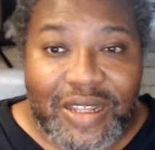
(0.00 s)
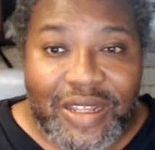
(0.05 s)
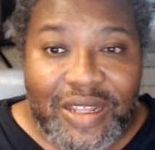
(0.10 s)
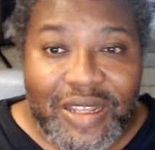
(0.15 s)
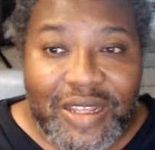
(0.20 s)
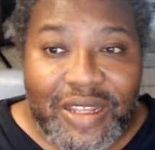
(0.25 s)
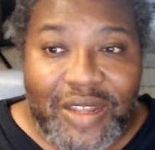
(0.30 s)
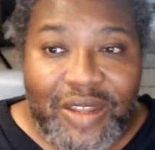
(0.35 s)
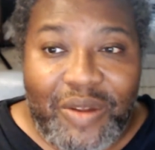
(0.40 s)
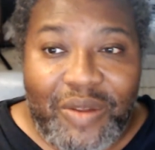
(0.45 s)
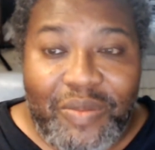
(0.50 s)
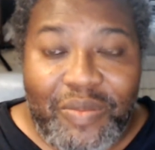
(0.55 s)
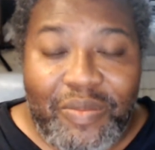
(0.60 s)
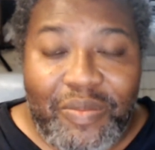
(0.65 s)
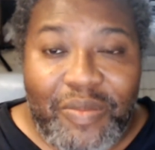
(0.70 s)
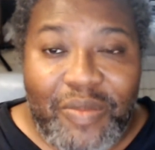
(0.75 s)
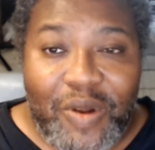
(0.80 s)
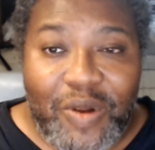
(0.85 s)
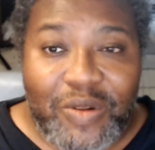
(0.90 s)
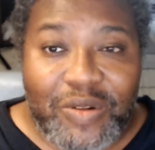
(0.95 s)

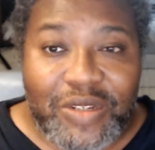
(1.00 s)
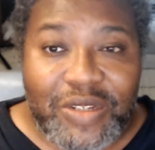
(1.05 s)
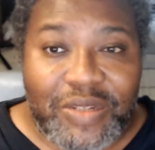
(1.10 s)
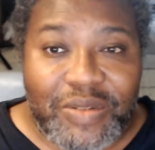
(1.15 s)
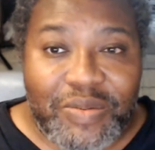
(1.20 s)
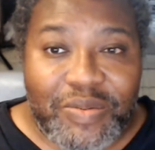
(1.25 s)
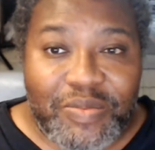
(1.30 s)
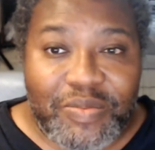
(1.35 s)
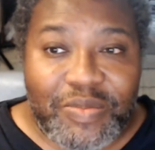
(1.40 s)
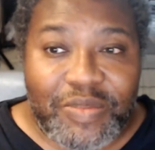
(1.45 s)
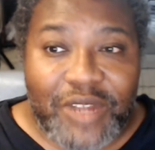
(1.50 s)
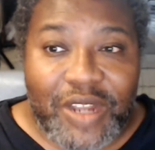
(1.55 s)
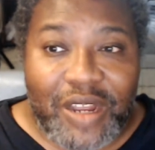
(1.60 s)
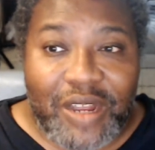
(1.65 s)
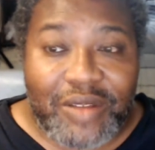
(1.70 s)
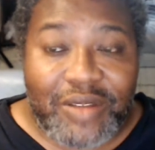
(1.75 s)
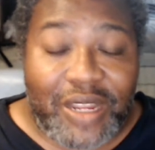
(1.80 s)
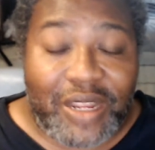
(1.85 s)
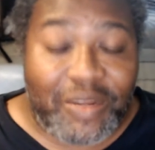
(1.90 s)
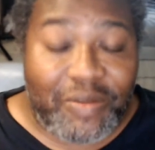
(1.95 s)
most
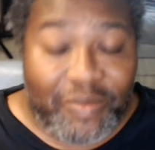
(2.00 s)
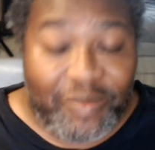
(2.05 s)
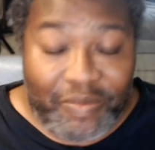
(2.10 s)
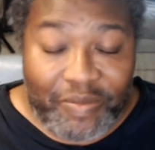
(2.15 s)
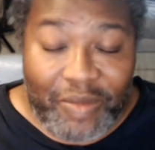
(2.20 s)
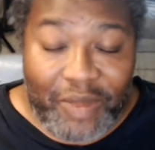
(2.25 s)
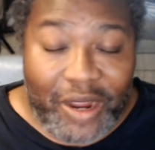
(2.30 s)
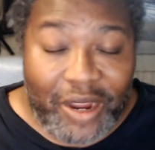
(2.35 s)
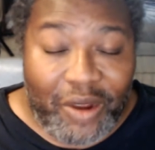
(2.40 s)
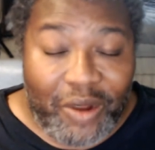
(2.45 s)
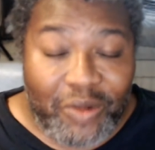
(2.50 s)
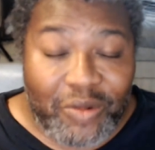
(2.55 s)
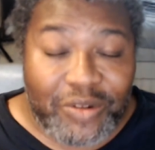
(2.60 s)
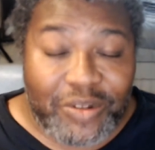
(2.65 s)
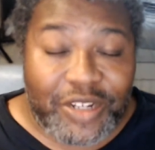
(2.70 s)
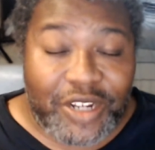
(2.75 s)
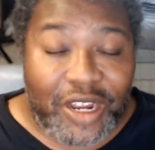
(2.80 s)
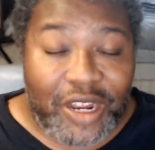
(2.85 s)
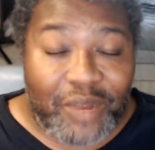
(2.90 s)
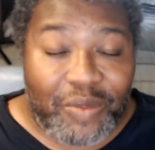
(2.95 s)
jobs, like my old
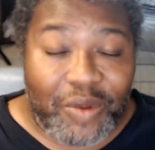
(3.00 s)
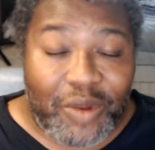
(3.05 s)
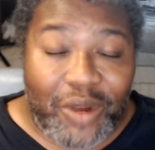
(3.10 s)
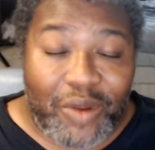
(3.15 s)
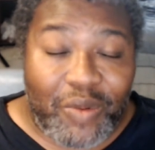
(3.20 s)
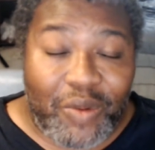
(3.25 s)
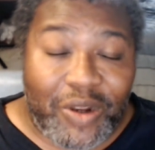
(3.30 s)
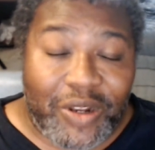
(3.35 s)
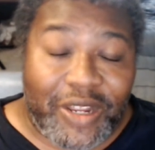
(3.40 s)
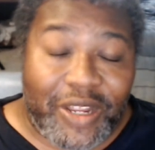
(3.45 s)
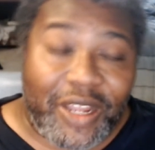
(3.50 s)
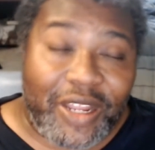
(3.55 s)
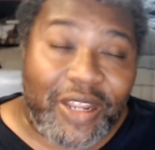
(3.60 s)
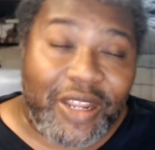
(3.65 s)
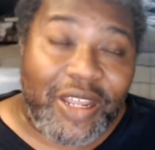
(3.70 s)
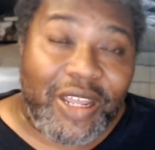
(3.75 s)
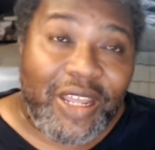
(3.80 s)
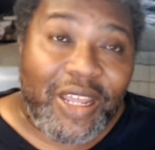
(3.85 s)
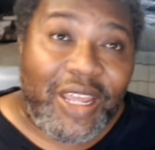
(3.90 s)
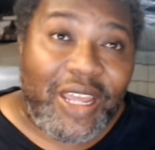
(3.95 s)
job where I worked at,
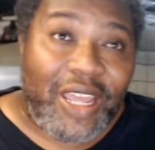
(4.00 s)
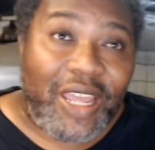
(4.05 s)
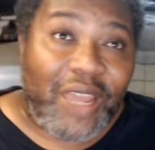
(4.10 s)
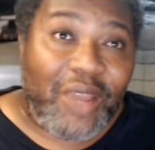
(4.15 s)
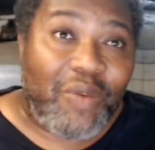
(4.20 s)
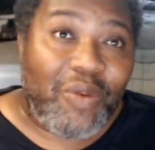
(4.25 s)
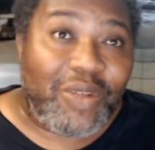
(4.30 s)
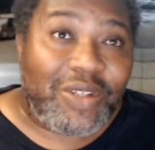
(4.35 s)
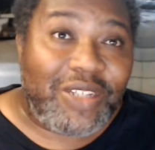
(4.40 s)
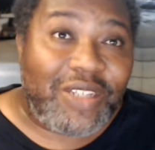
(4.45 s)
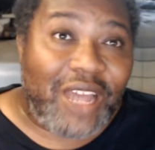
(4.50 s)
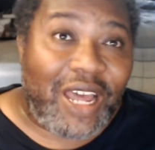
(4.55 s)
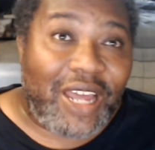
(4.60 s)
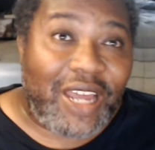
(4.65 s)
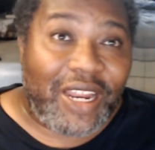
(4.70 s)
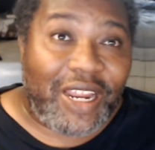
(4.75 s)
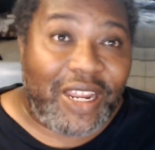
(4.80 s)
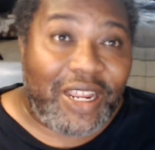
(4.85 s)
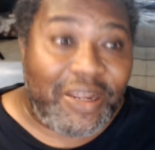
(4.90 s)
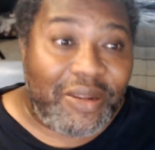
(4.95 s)
it was
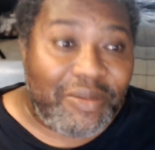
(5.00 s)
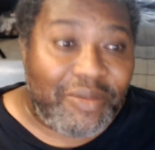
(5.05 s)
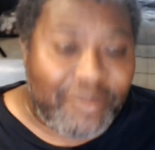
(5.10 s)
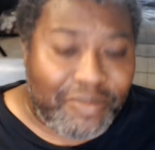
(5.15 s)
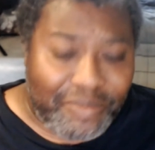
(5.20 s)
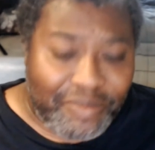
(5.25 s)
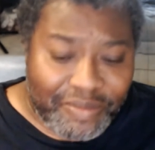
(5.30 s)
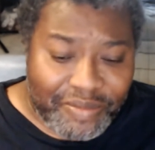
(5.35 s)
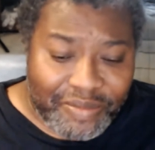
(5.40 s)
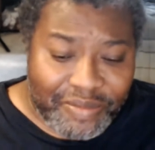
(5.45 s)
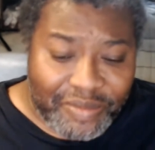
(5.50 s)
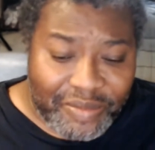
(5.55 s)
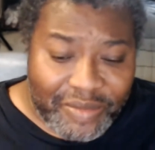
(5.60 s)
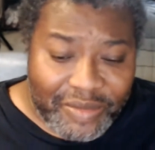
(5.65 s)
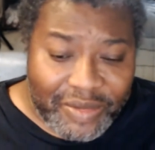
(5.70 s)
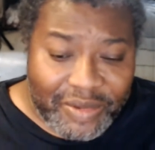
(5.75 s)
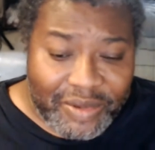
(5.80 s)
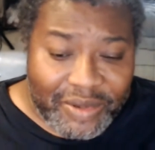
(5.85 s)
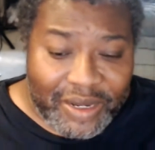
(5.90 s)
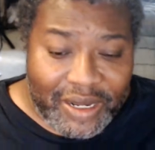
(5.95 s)
not a
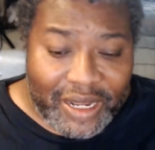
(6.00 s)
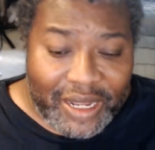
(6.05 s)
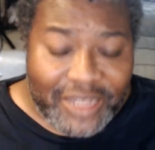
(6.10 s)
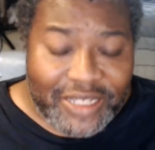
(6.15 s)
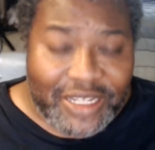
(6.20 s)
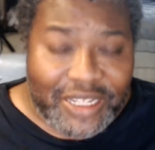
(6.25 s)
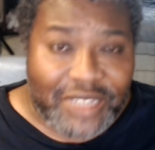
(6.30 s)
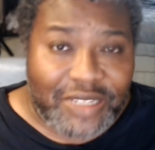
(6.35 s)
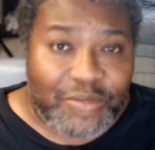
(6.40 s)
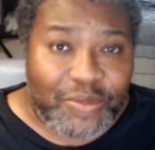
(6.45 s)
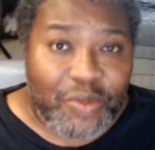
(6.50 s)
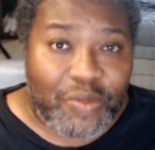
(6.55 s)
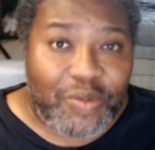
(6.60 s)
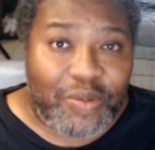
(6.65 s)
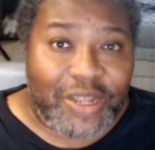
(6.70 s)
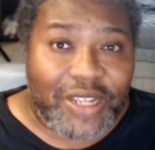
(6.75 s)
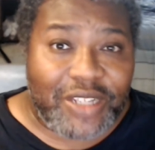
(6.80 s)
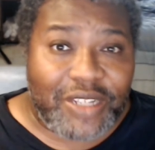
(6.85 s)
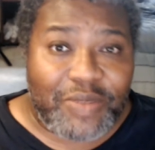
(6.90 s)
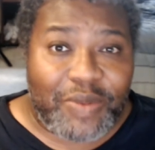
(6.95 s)
accessible
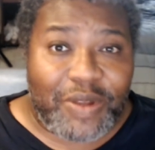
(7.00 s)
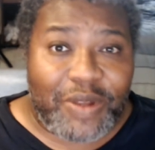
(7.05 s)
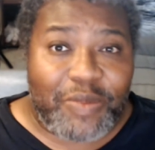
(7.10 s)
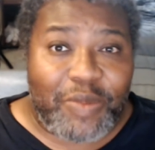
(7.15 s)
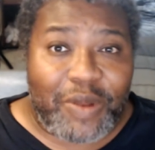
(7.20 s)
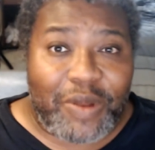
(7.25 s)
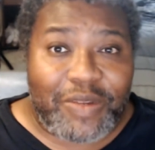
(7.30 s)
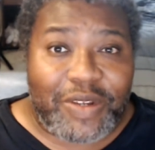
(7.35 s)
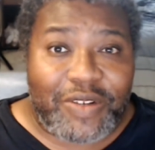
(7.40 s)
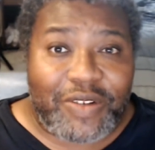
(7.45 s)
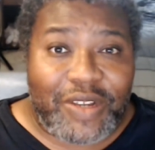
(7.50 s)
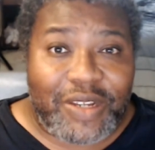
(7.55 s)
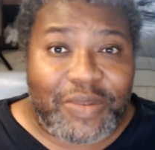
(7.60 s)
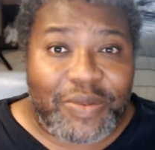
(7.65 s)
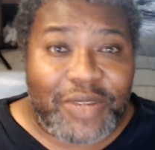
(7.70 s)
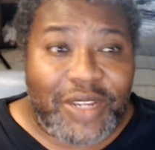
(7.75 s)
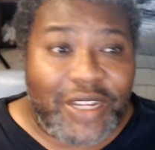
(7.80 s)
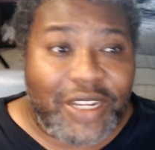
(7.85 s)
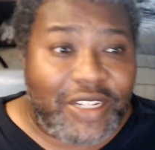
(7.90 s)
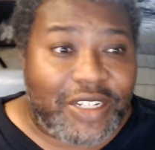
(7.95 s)
place by public
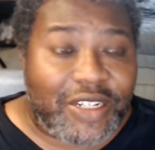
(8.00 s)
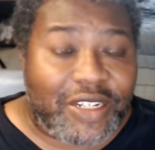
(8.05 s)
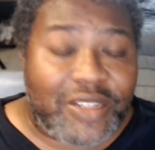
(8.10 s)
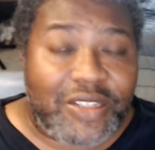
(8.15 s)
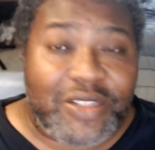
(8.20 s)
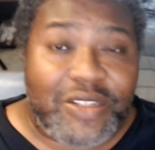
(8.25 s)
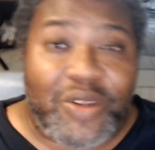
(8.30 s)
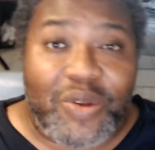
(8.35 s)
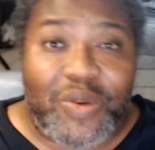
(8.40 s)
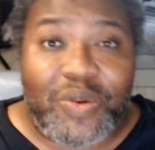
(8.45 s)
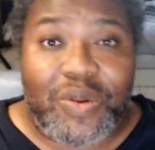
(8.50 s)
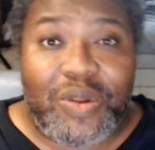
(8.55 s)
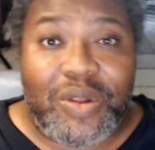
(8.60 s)
transportation. So,